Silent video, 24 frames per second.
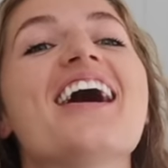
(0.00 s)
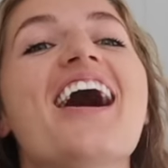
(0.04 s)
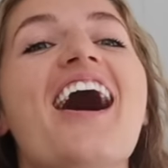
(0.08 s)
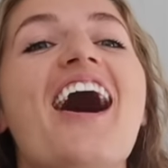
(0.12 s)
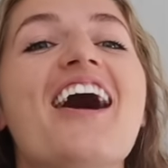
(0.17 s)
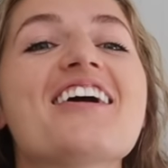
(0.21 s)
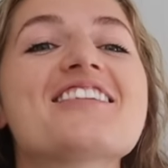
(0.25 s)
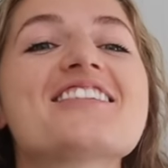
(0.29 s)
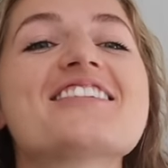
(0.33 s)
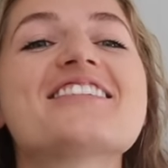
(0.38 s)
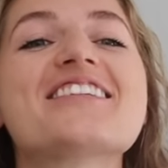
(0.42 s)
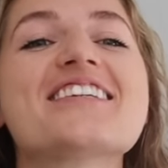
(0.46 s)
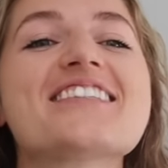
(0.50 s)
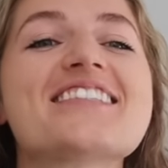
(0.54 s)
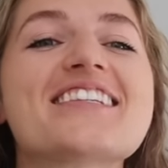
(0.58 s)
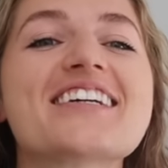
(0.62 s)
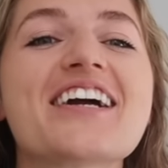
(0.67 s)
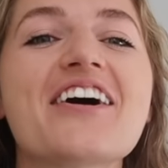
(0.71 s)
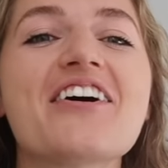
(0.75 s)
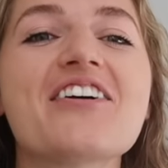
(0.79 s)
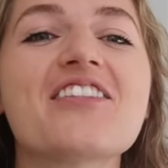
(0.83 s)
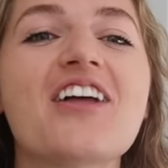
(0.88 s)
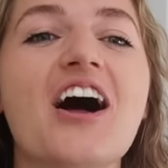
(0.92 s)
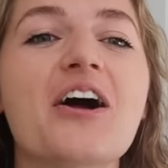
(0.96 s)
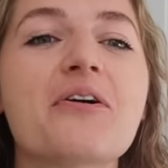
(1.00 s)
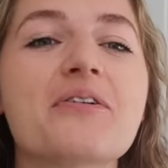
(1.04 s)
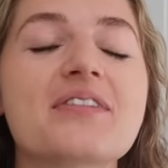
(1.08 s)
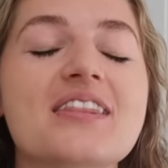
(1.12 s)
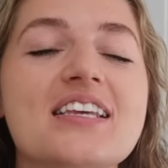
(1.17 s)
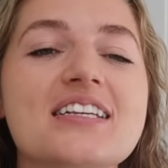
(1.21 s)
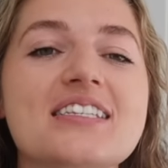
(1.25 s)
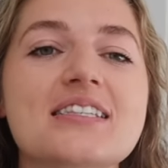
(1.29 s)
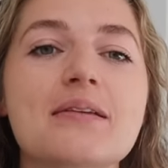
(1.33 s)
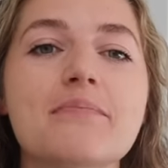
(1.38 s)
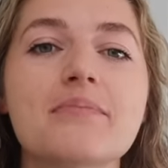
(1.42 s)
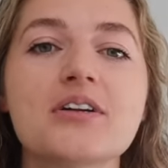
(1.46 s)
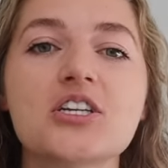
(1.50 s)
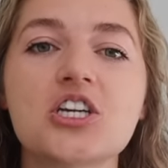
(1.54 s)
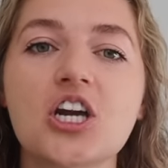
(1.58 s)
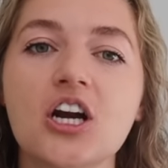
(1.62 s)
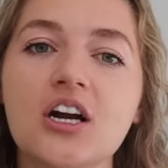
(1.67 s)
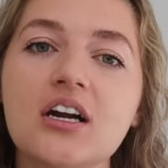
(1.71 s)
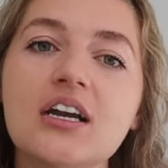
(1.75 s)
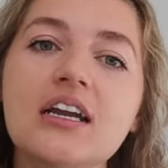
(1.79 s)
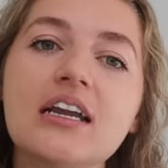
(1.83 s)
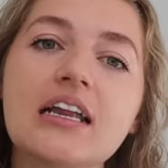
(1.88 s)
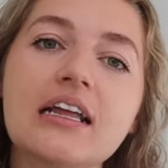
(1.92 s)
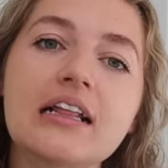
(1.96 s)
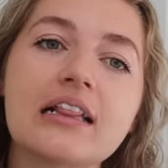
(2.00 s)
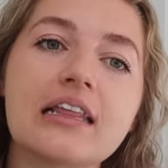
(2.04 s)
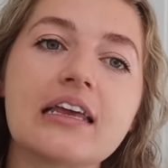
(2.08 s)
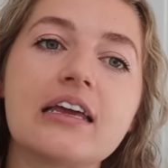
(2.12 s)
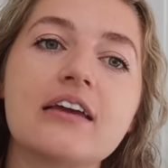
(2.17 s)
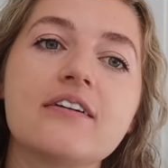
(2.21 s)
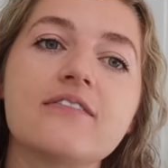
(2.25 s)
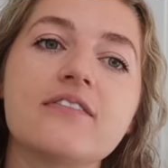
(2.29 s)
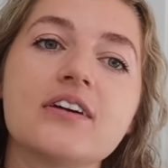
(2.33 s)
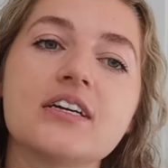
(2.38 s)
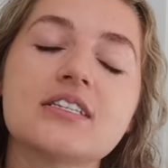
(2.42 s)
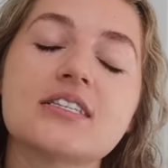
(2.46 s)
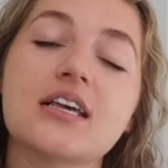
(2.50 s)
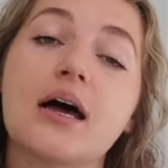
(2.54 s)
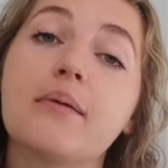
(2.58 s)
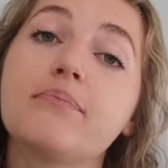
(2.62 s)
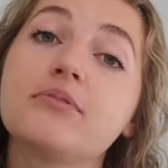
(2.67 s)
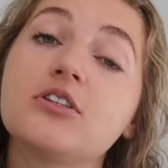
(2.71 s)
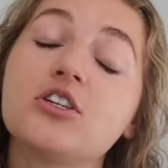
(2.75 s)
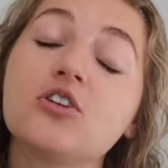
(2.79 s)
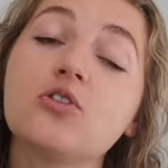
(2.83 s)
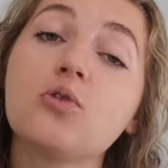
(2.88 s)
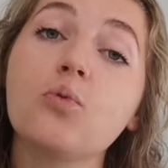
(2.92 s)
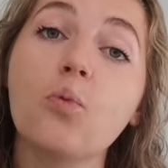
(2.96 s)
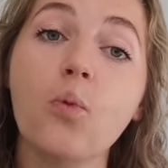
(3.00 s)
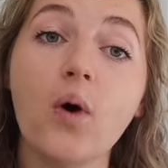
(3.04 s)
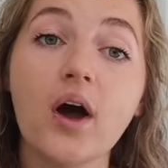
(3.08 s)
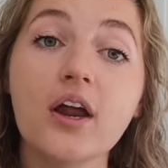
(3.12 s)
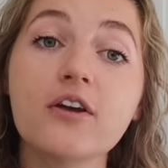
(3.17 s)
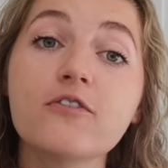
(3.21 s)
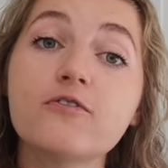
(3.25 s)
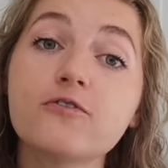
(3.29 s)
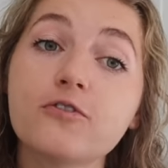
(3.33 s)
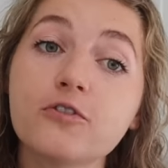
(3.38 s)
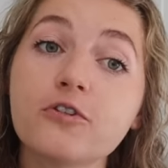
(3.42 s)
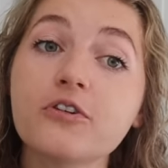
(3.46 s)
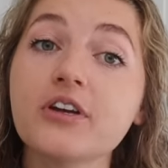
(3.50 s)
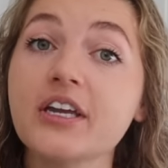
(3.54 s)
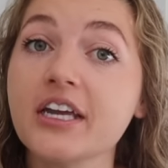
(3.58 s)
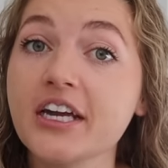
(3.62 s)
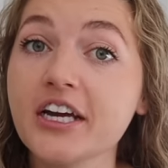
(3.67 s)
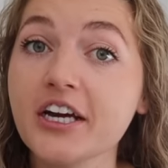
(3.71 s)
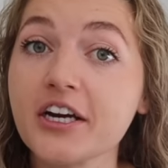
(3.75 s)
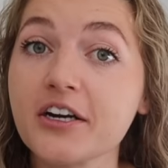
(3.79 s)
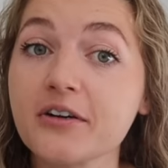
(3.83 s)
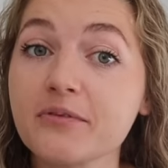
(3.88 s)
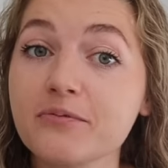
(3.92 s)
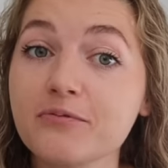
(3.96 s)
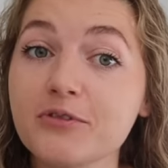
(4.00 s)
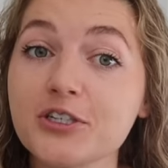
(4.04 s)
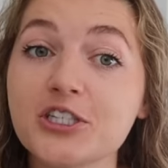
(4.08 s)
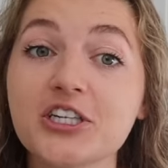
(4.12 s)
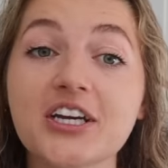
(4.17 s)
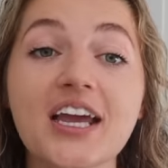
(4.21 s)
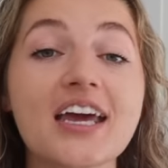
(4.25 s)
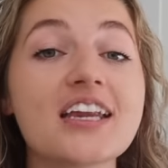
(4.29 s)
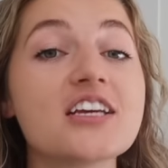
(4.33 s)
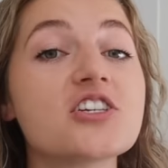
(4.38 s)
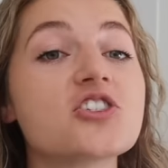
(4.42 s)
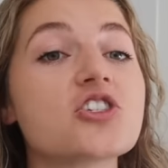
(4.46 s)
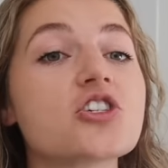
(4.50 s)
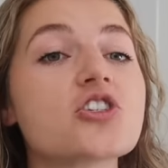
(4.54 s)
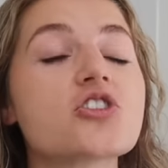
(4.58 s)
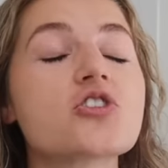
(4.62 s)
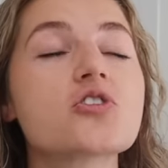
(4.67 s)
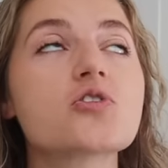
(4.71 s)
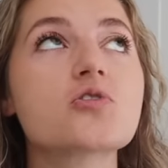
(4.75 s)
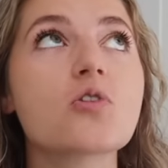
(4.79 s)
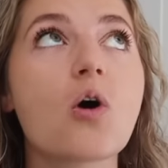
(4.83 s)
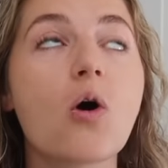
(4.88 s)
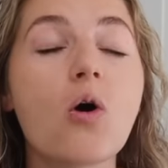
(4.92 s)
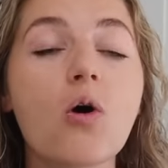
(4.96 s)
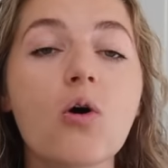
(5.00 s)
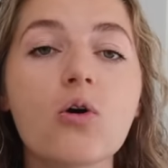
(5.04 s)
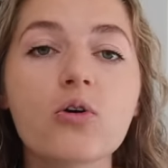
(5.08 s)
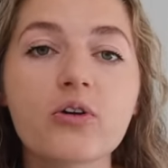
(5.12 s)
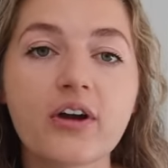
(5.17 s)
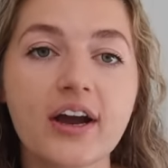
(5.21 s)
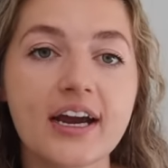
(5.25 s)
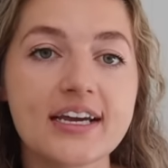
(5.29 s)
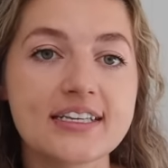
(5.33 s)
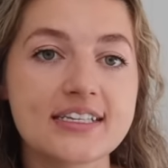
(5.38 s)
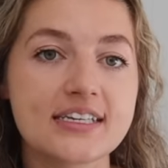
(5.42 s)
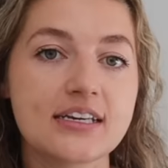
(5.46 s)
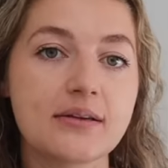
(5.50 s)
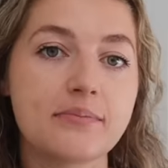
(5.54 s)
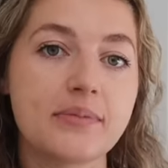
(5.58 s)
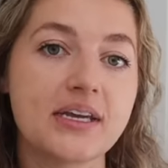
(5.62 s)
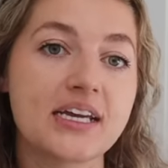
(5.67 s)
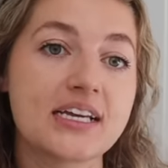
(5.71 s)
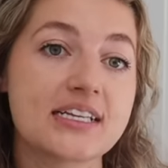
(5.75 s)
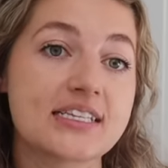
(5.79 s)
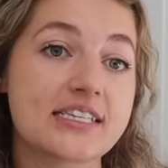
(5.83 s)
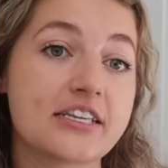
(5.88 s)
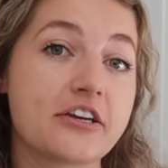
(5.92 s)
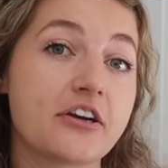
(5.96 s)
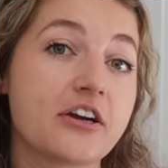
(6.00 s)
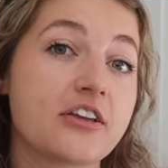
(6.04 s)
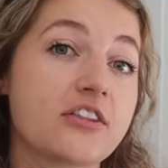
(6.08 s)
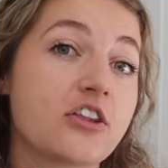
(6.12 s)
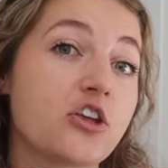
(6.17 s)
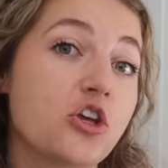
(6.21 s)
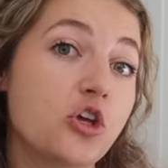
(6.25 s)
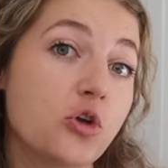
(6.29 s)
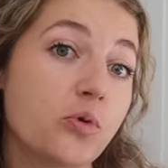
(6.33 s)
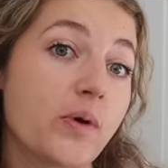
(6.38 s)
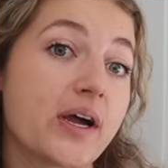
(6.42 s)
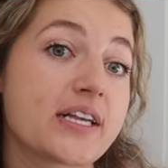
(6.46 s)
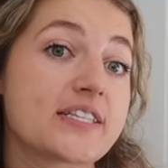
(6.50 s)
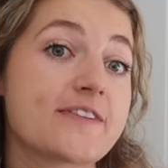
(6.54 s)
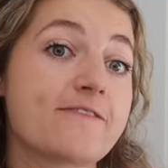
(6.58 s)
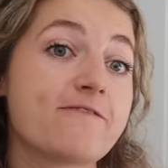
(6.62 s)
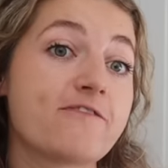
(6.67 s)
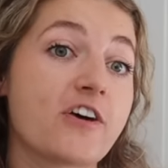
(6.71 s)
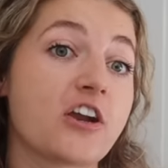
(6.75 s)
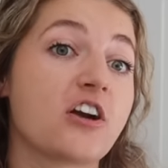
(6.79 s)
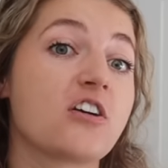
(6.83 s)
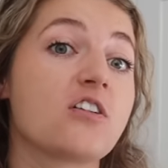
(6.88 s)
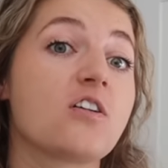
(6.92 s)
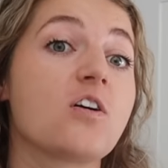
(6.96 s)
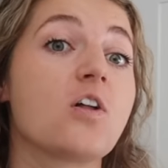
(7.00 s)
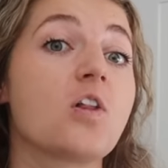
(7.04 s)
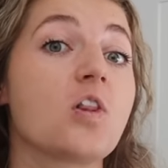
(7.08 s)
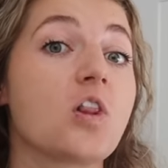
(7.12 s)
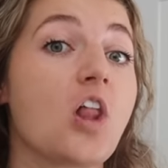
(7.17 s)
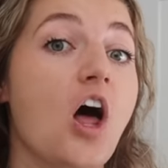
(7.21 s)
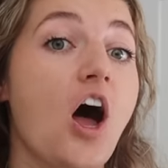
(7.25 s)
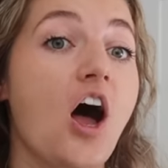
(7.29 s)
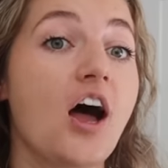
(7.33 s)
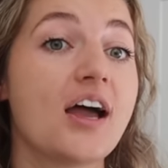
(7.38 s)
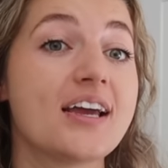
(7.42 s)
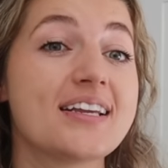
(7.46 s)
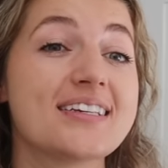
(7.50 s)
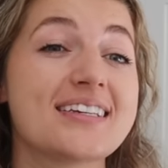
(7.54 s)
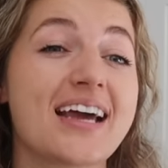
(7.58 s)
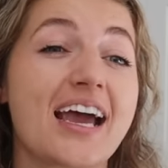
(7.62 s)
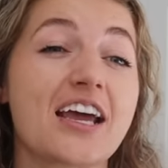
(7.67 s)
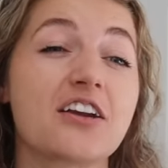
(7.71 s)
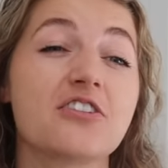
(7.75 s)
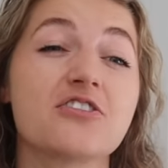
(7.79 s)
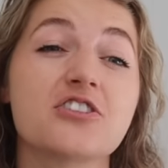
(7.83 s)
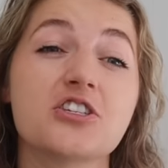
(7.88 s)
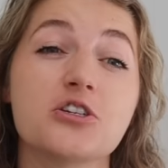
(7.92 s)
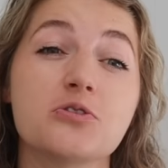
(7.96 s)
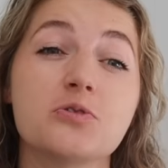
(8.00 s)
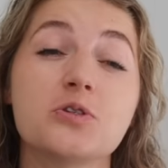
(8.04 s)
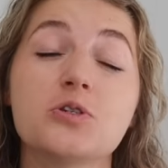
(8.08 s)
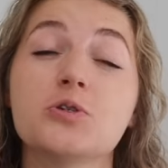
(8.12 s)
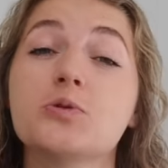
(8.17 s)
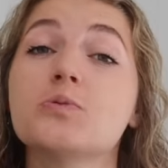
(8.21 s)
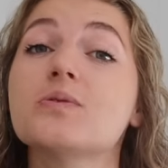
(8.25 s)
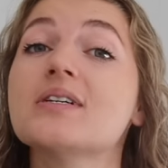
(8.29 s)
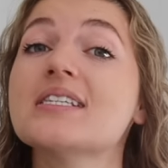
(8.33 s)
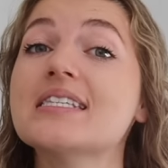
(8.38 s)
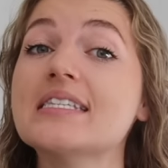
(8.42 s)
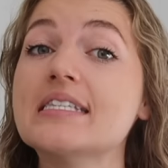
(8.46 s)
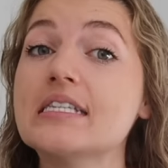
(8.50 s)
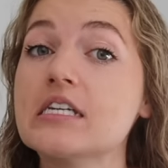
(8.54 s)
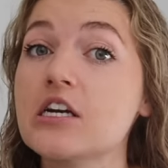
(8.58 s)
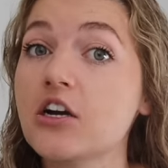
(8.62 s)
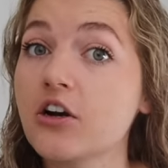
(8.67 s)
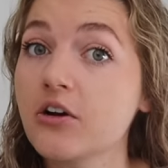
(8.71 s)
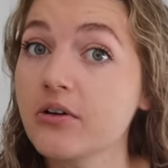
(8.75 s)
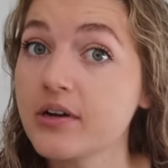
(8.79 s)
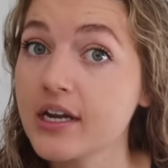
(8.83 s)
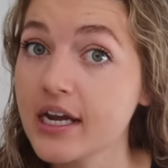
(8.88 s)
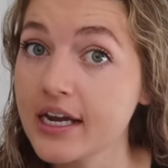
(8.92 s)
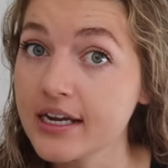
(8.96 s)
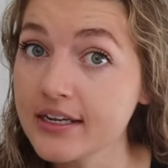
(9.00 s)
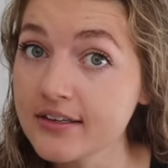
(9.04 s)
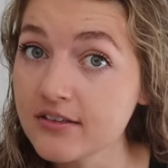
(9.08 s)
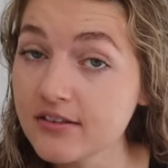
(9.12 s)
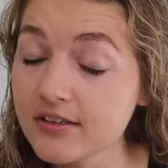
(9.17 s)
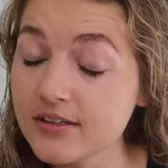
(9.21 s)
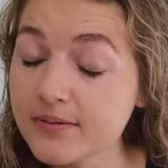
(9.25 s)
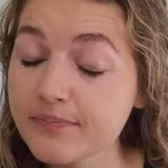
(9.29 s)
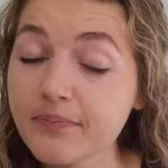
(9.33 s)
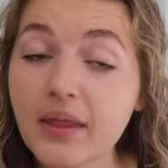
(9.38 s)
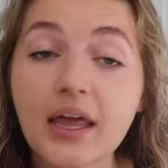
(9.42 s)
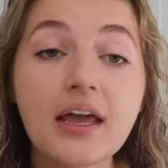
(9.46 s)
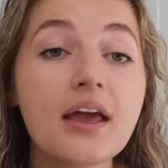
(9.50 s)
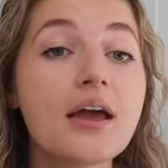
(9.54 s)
Also, just to go along with this, the maternity leave is up to 1 full year, which again is just so crazy to me considering the US federal law entitles you to 0 days.